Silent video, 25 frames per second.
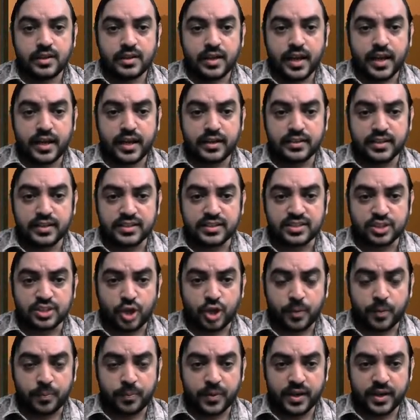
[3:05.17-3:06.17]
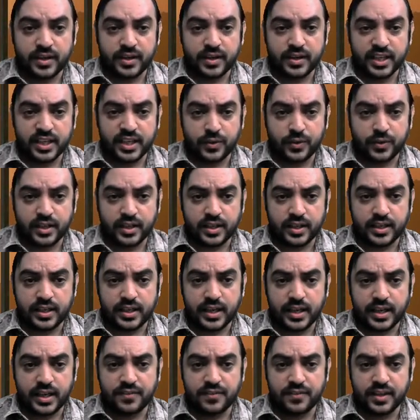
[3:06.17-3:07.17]
And this corporate equity
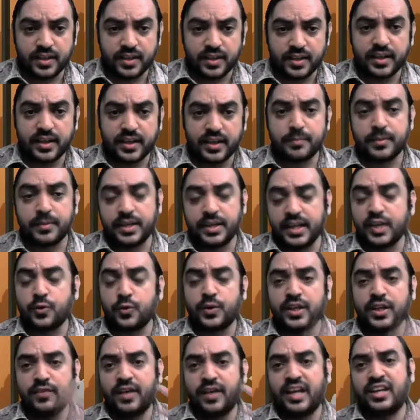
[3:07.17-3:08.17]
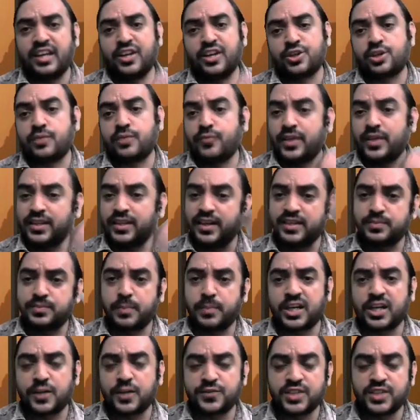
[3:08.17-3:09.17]
evident and equity valuation, whether it's
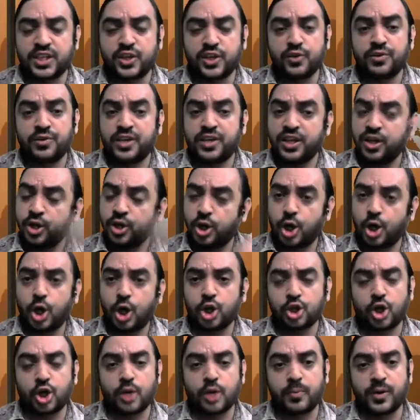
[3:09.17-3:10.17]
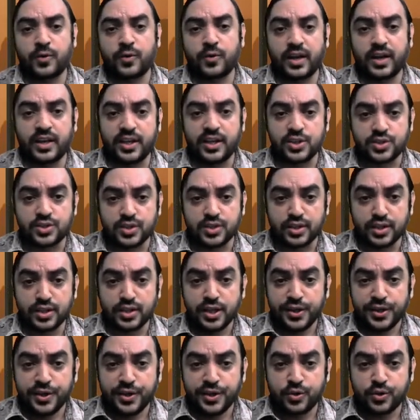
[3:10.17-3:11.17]
part of security or corporate valuation,
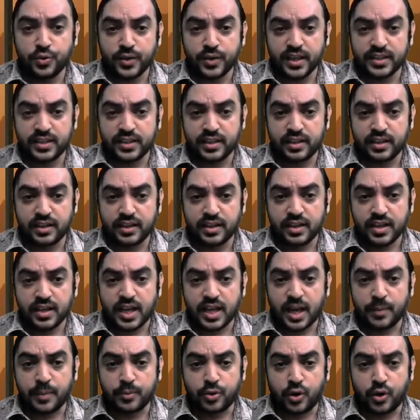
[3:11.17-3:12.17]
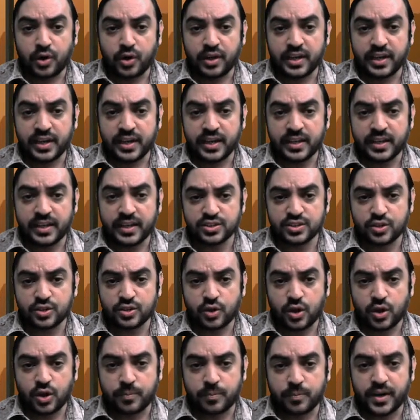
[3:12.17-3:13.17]
together I'm calling it as
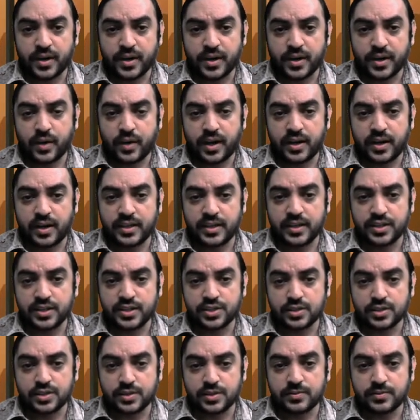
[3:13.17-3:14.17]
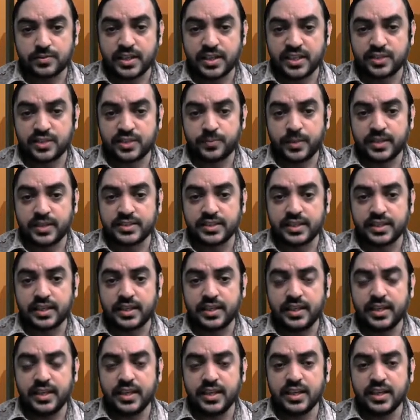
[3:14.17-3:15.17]
corporate valuation. That is
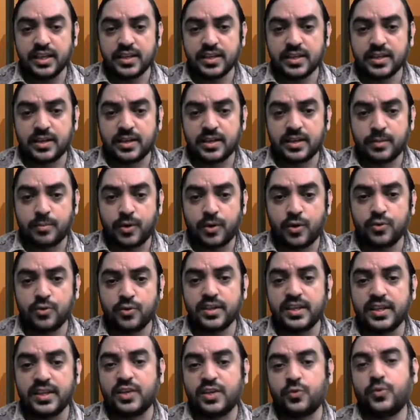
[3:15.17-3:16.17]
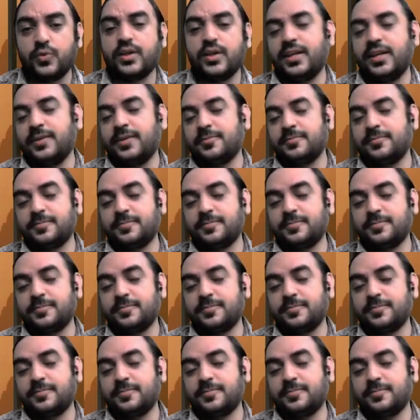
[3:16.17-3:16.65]
basically about equity.